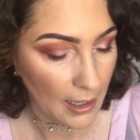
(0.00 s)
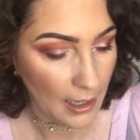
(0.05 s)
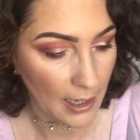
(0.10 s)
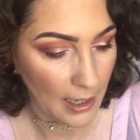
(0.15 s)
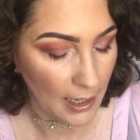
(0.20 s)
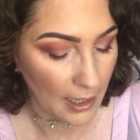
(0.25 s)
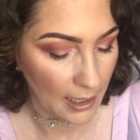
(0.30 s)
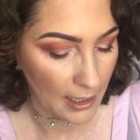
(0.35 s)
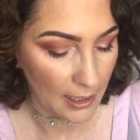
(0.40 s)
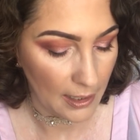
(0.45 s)

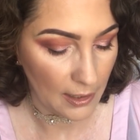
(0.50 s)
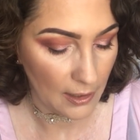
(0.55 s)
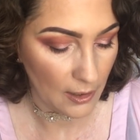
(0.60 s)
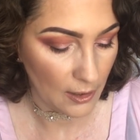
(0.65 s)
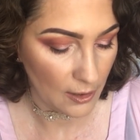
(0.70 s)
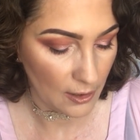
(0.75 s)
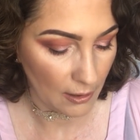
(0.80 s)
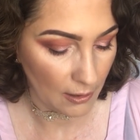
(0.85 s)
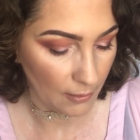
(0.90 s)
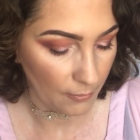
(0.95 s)

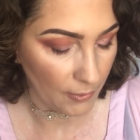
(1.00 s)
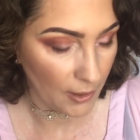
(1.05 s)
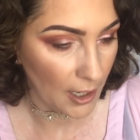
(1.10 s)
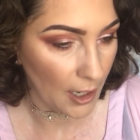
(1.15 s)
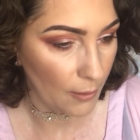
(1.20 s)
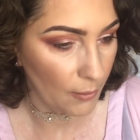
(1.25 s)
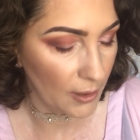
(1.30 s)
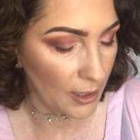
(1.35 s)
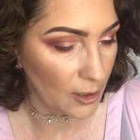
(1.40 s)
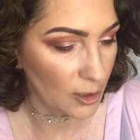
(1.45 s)
and I'm
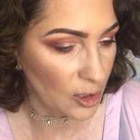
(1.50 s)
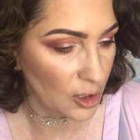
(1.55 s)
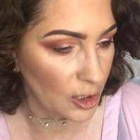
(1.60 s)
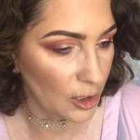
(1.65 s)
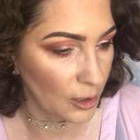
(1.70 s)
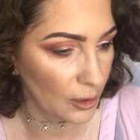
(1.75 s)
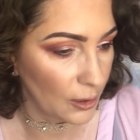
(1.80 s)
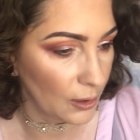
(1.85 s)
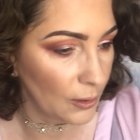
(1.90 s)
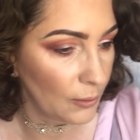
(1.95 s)
going
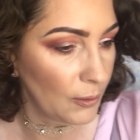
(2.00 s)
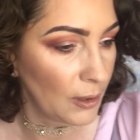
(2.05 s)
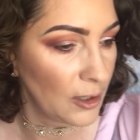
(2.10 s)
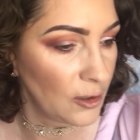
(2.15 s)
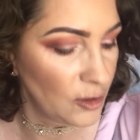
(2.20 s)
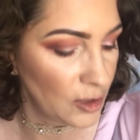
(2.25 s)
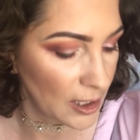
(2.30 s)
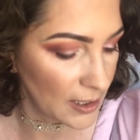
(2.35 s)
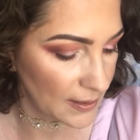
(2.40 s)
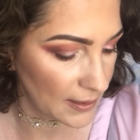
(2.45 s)
to
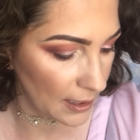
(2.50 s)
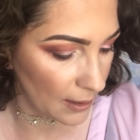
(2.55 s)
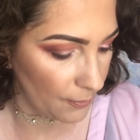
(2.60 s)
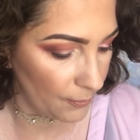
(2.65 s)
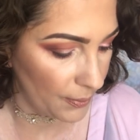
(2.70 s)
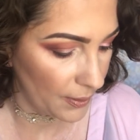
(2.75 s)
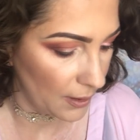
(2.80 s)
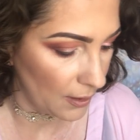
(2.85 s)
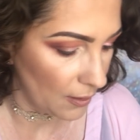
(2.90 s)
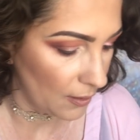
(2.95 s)
just
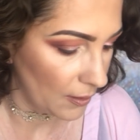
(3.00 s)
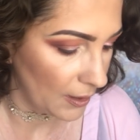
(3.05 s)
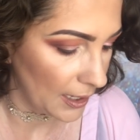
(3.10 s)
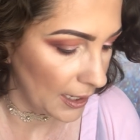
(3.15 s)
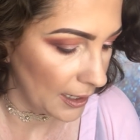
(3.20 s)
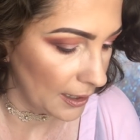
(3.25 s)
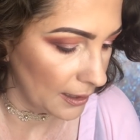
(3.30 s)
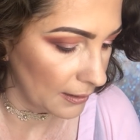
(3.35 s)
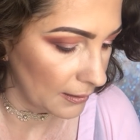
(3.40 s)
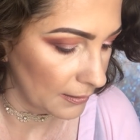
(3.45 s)
apply
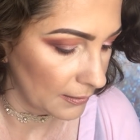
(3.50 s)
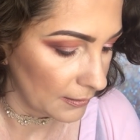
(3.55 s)
it